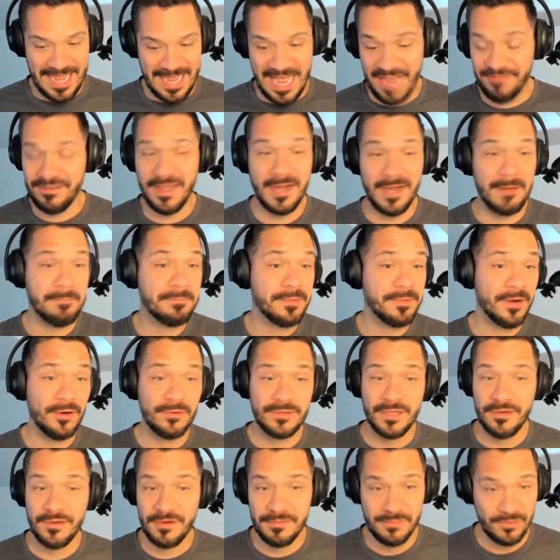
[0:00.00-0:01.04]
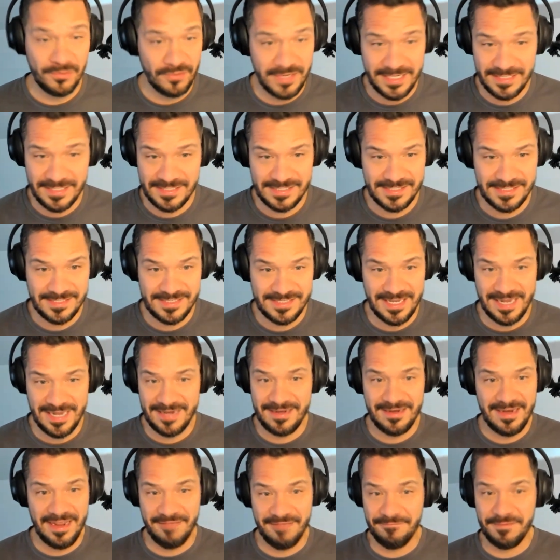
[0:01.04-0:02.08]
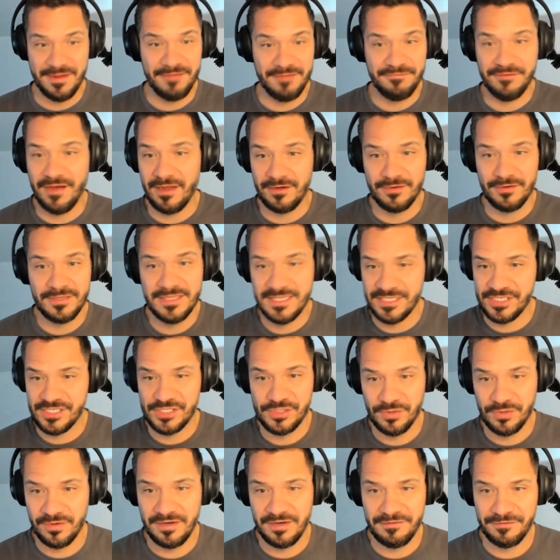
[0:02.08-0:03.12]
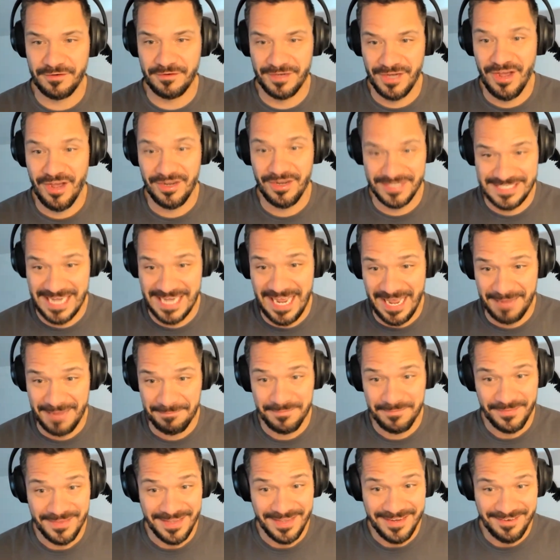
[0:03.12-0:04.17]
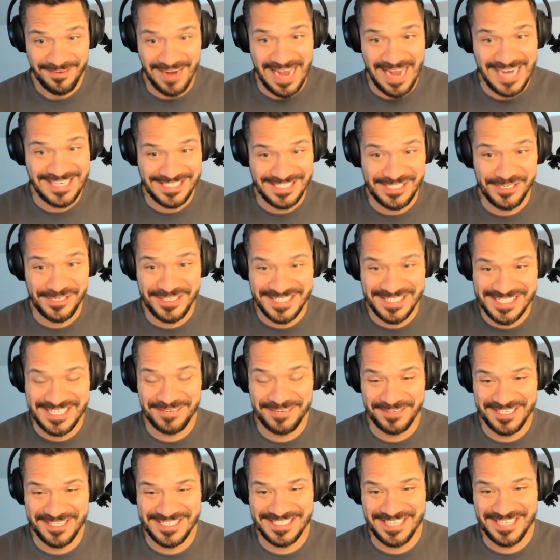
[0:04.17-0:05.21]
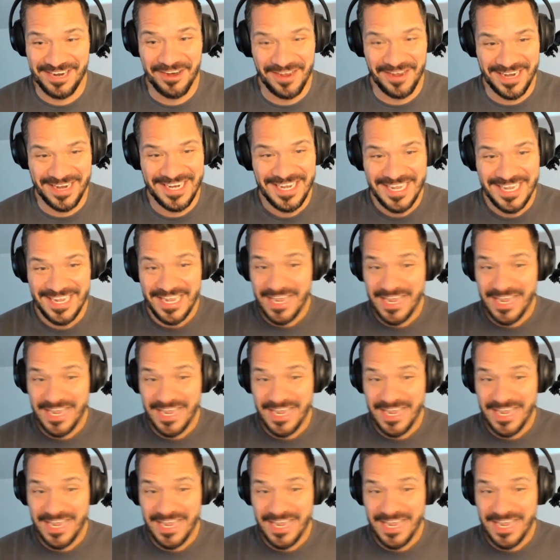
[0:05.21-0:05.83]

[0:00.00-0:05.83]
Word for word: I've got a boatload of Marines that have been following this story for a long time, right? So you can see where this is going.